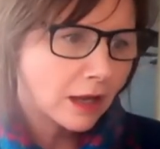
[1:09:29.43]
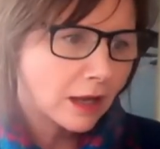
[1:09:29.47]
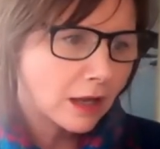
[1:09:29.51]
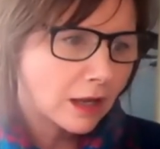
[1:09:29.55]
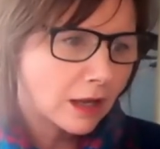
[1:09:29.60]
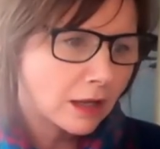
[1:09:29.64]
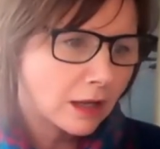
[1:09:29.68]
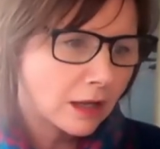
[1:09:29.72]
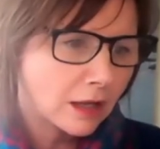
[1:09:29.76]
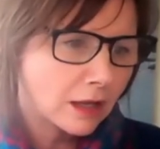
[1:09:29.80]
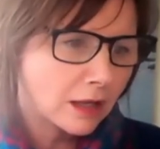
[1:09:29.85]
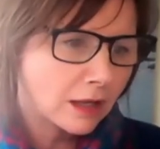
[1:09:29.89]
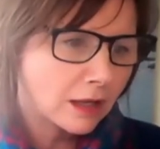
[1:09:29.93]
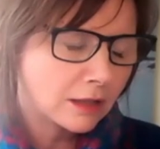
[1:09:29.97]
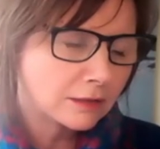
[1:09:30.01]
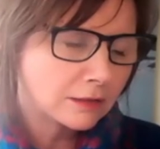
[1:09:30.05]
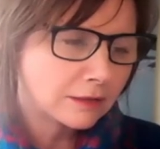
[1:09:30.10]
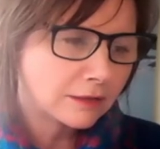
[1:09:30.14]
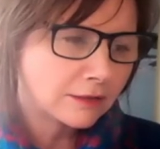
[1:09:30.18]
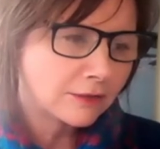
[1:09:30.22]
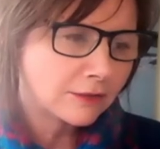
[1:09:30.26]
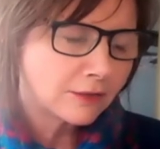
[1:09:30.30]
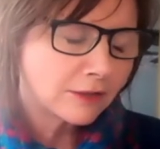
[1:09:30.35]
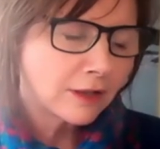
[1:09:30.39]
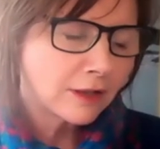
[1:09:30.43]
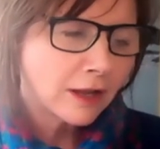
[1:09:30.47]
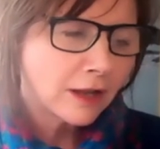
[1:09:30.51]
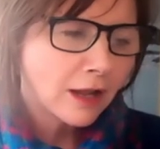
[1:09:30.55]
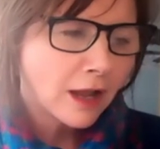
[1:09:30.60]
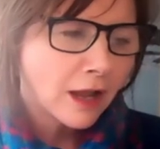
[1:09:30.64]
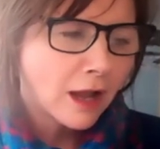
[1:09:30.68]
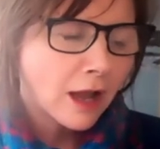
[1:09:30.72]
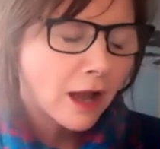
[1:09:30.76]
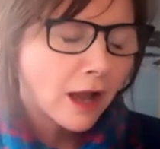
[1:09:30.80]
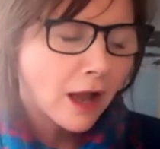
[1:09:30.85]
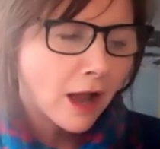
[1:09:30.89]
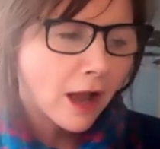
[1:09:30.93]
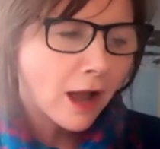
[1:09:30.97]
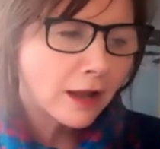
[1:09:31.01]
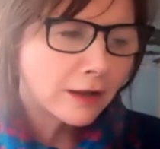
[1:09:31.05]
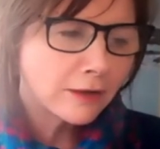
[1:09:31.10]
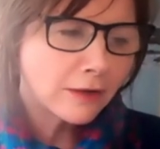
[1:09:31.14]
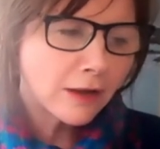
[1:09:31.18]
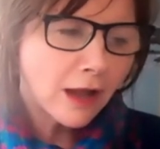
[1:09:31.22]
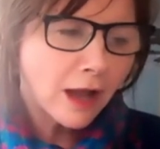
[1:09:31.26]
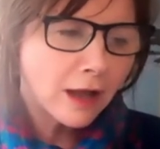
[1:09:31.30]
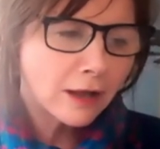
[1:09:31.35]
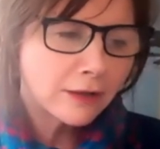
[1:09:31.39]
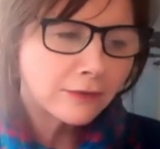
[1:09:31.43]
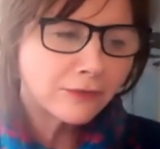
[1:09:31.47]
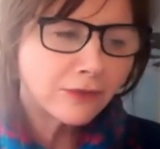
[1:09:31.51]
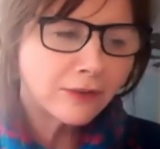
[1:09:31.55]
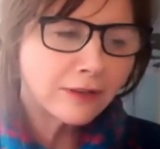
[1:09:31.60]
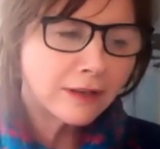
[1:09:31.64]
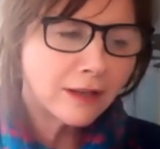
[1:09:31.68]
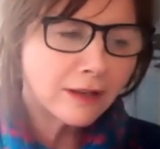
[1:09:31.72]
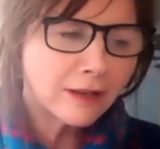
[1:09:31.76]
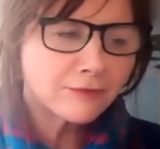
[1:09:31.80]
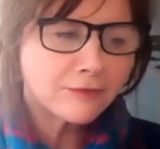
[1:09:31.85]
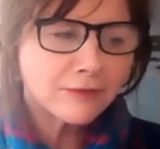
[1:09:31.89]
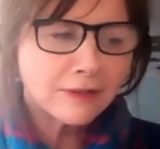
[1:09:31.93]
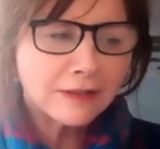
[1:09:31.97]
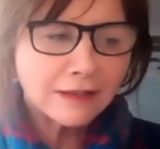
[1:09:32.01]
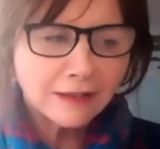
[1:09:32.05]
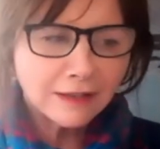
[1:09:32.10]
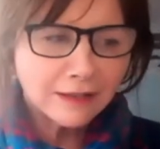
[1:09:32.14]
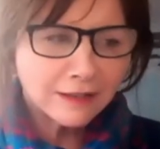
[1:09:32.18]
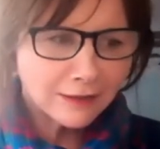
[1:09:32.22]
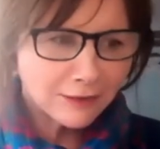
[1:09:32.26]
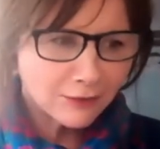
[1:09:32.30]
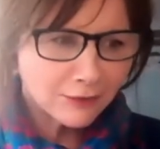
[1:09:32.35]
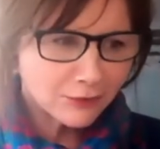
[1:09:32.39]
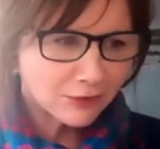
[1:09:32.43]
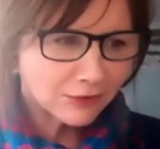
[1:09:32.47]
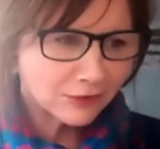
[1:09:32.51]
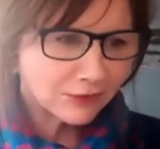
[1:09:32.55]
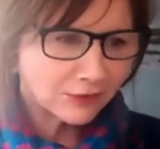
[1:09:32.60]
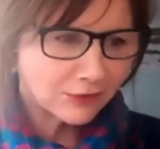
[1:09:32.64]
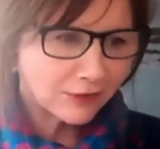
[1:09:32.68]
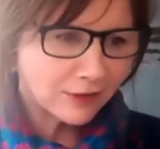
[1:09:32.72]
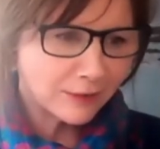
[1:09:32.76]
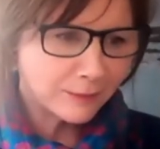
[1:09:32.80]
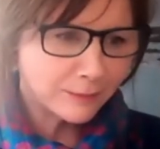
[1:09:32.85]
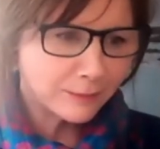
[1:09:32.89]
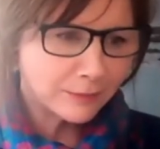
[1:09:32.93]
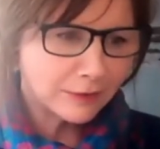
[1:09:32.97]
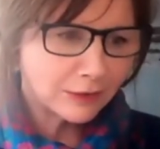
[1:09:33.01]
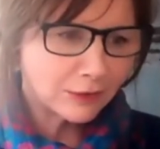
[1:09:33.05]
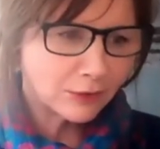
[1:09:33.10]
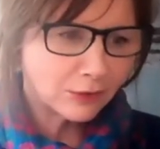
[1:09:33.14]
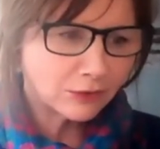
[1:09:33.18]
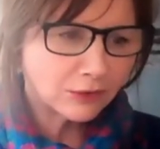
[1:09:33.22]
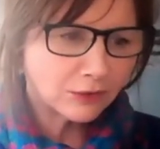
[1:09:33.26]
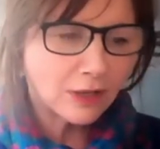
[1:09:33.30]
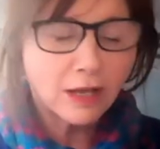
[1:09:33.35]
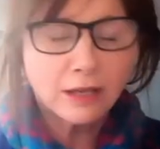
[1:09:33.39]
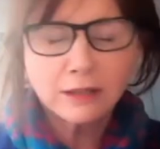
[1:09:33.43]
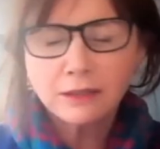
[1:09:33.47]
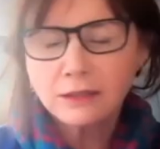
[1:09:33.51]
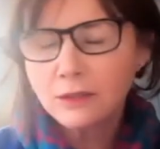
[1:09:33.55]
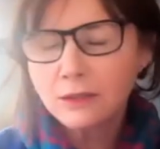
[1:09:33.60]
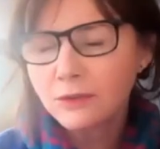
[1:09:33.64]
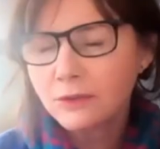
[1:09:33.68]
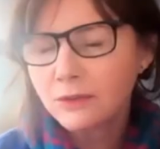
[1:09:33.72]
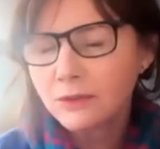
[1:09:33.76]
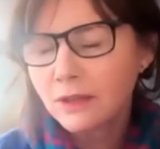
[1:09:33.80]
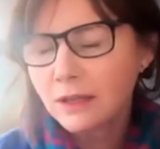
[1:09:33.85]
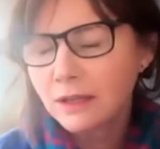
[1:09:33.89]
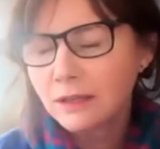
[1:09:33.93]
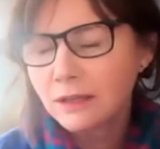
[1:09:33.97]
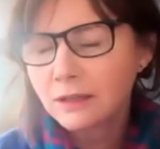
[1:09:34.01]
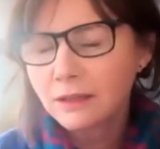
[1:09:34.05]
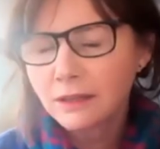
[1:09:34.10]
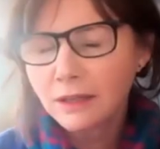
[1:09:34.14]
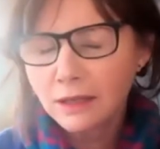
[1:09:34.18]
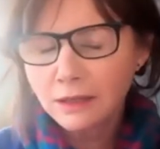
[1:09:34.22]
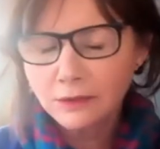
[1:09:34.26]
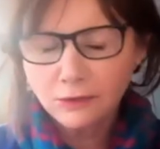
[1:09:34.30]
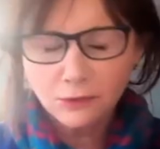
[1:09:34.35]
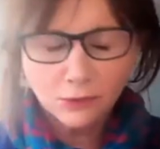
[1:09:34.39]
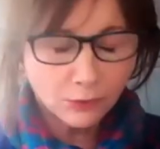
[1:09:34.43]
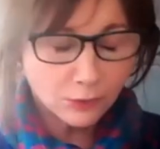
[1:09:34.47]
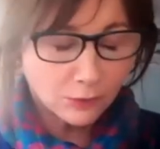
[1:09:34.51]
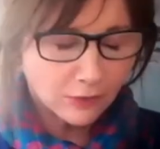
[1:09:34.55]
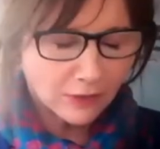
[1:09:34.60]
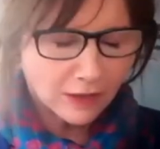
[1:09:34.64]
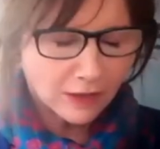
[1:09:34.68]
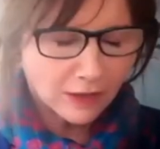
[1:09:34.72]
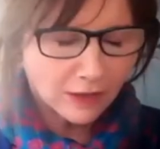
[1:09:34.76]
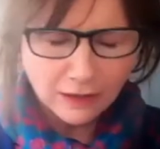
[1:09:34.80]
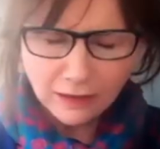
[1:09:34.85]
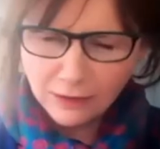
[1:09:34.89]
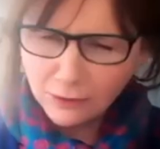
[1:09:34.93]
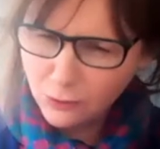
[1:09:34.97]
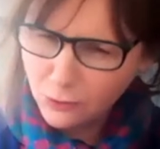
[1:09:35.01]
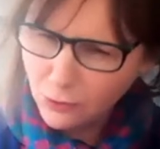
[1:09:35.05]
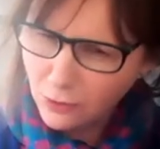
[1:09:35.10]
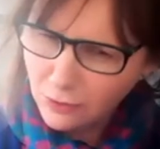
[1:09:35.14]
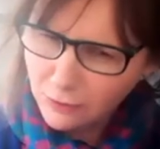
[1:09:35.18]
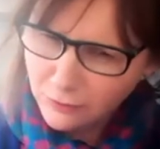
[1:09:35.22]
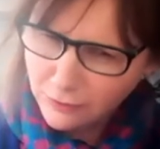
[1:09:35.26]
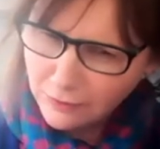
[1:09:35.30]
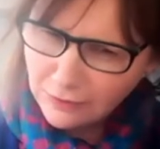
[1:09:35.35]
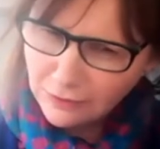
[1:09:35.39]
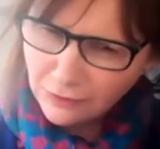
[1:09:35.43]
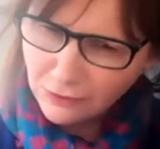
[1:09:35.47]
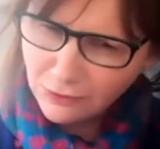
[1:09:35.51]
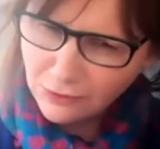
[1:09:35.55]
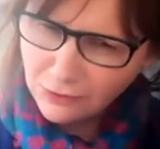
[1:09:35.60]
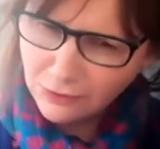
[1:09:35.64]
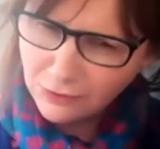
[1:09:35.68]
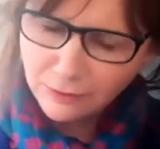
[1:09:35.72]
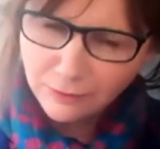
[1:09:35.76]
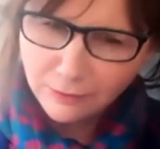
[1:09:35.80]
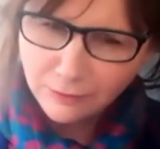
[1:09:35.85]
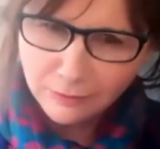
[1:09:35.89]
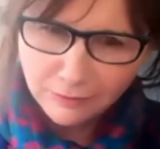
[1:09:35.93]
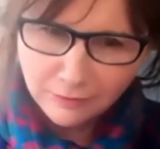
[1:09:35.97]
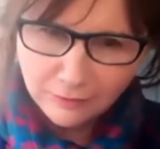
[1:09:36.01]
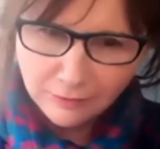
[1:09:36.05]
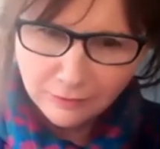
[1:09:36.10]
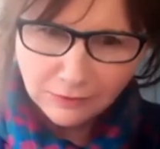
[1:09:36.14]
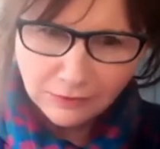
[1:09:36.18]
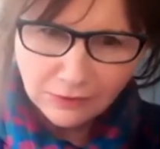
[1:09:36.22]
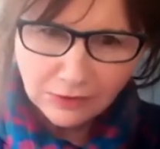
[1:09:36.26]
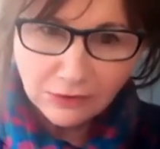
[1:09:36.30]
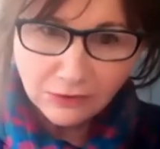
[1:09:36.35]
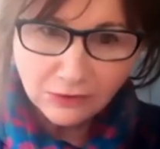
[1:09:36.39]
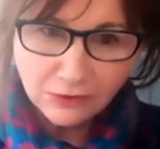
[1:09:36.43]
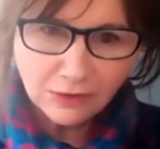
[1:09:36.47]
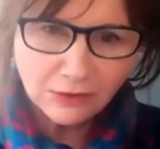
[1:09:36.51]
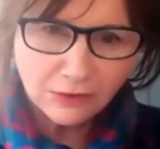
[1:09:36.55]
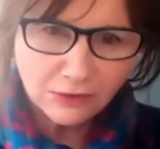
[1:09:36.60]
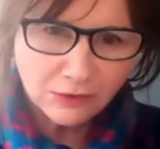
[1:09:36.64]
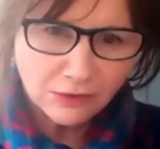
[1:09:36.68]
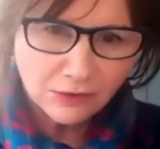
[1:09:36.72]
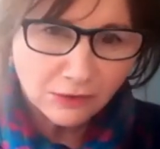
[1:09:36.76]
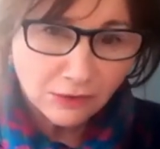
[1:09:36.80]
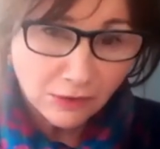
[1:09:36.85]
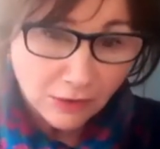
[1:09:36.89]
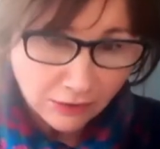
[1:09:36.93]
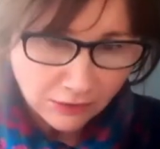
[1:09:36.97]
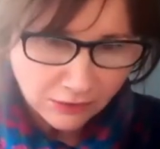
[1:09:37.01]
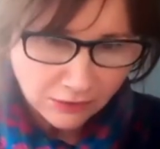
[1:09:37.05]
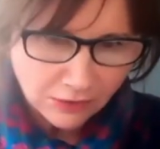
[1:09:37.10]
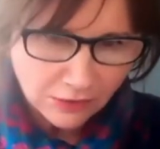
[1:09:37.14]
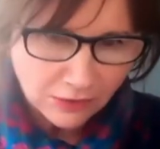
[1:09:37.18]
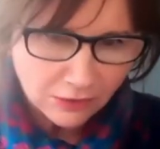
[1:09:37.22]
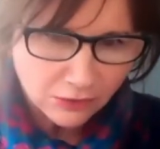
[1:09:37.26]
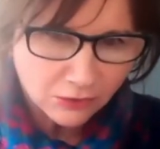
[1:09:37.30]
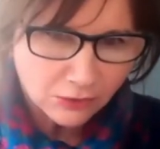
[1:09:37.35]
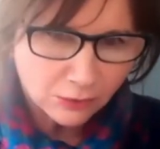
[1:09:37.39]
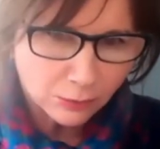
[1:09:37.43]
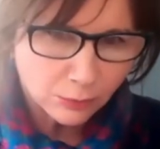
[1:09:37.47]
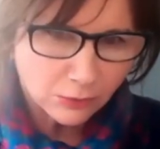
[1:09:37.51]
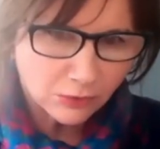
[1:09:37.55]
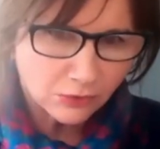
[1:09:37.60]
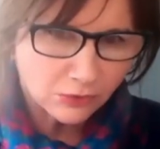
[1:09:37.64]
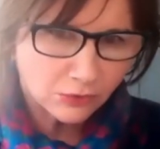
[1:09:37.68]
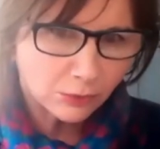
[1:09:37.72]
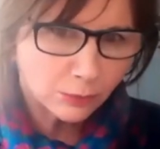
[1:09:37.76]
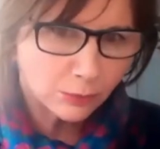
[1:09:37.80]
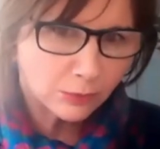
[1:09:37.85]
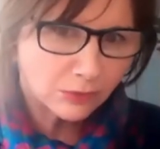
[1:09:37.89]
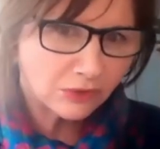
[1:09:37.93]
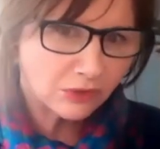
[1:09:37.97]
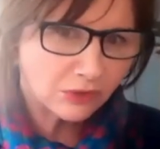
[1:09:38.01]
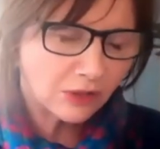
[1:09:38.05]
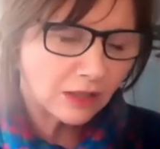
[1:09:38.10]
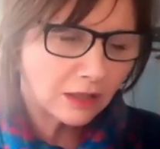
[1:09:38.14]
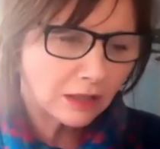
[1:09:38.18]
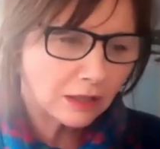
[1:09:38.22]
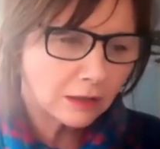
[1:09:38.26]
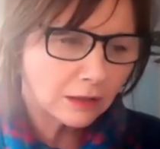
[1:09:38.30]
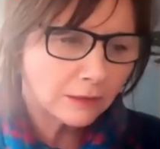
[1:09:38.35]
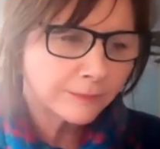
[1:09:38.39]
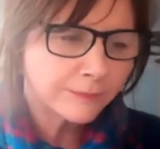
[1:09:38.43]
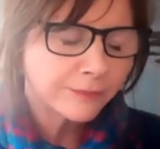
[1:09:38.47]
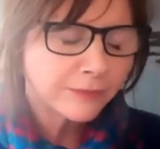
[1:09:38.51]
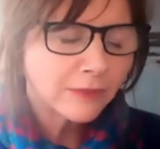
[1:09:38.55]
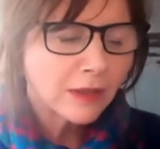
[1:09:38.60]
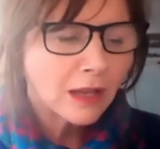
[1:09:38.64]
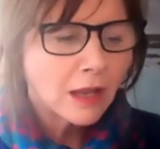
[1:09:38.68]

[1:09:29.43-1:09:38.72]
And I, I find that really interesting because I know they, they do that intolerance desensitization, which you were saying.